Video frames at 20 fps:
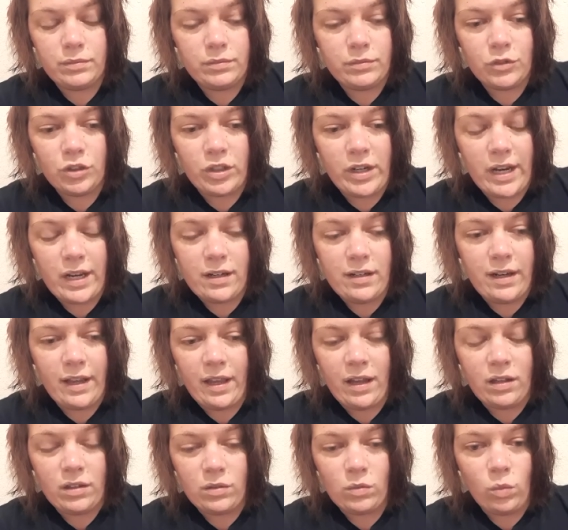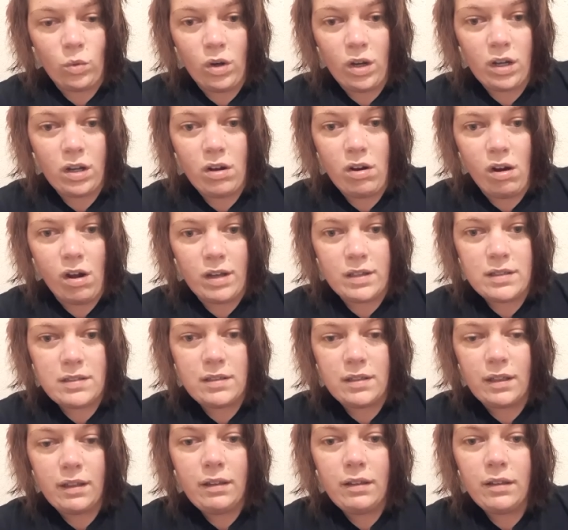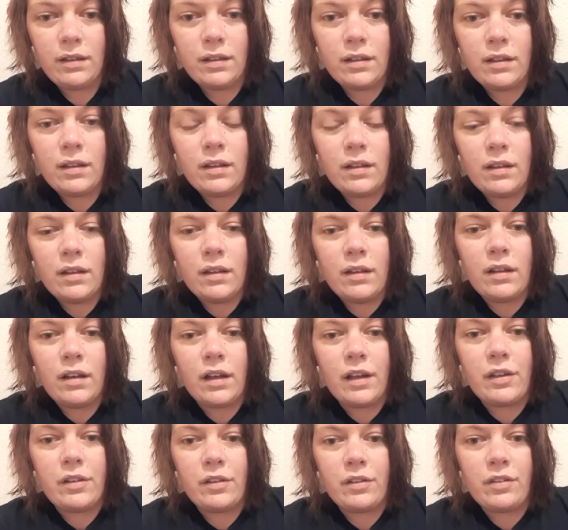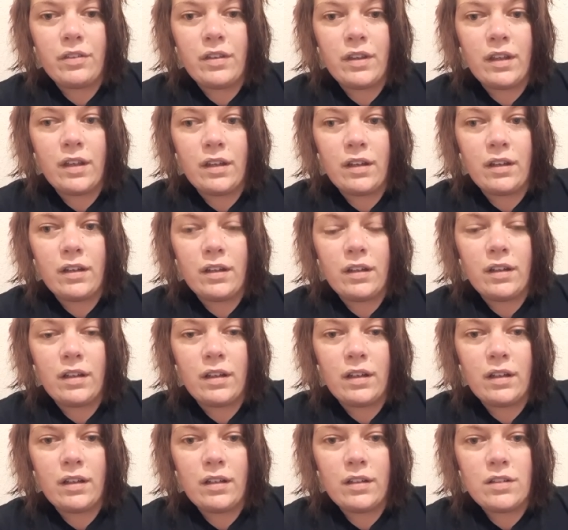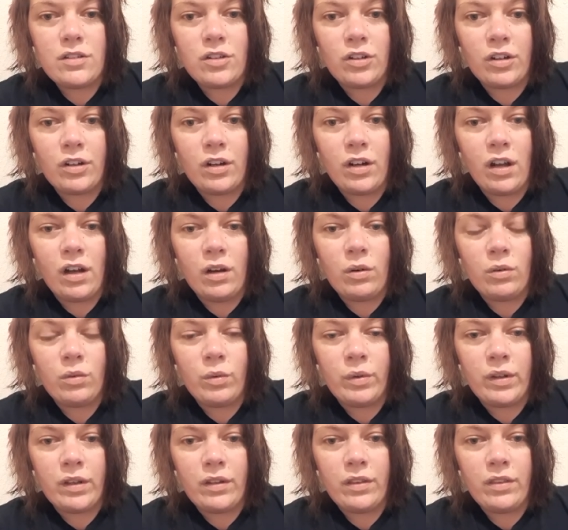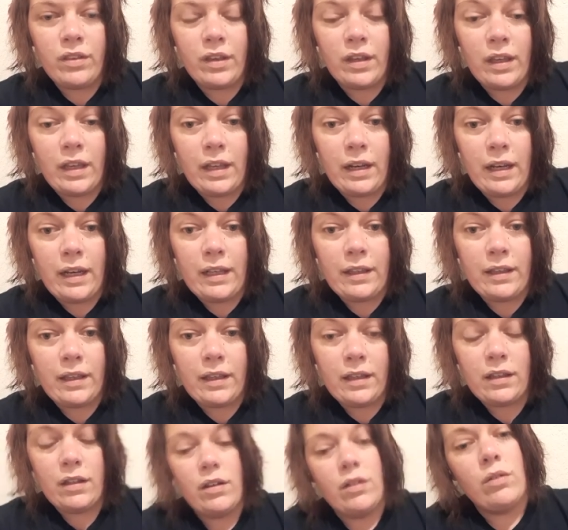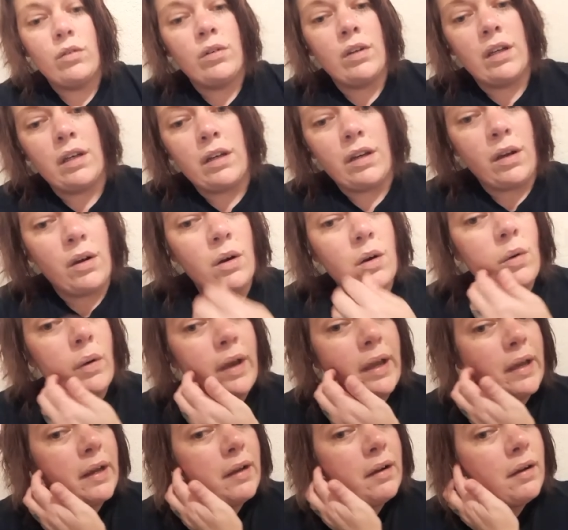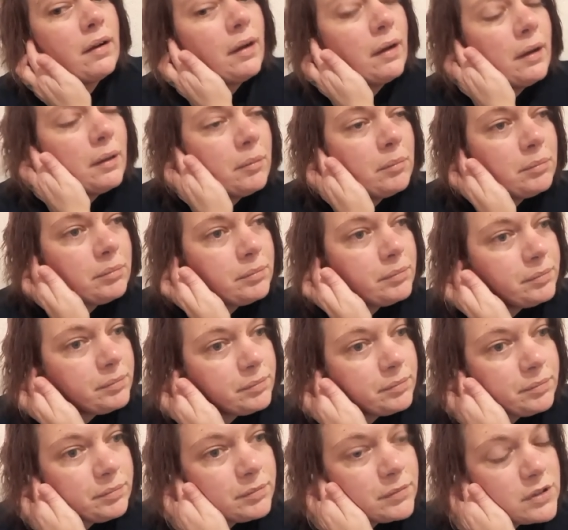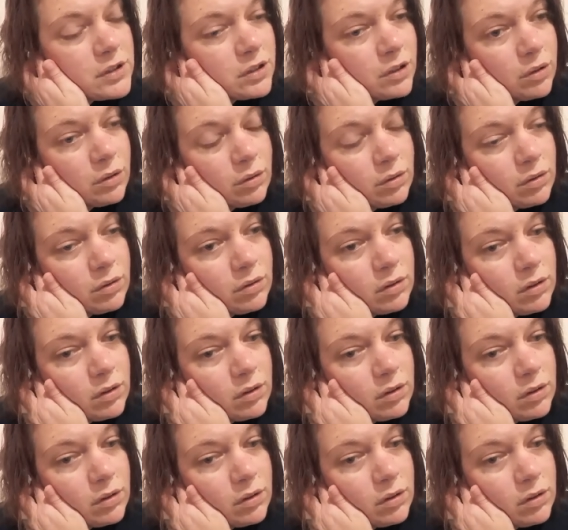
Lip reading: tracked down what caused it, other than it started out with a headache that didn't go away. So